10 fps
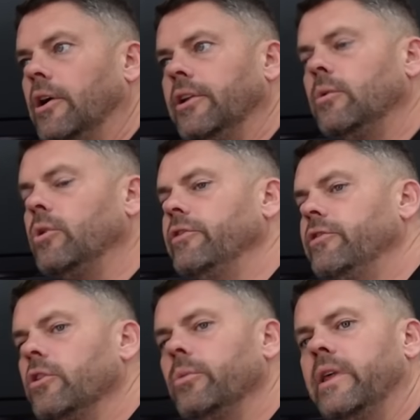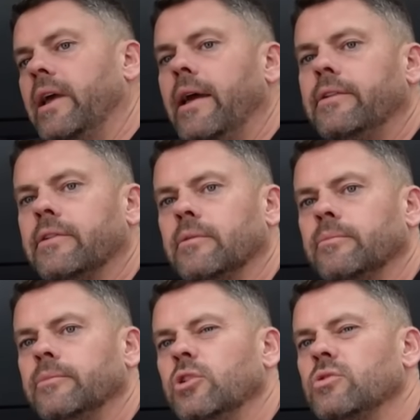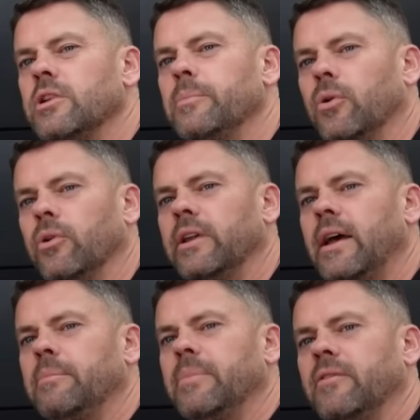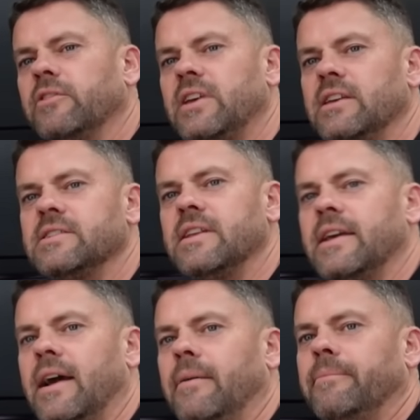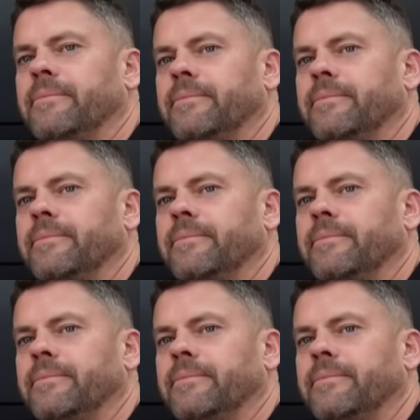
I don't know what he's doing with the head. Usually ported head, bit of a tasty cam.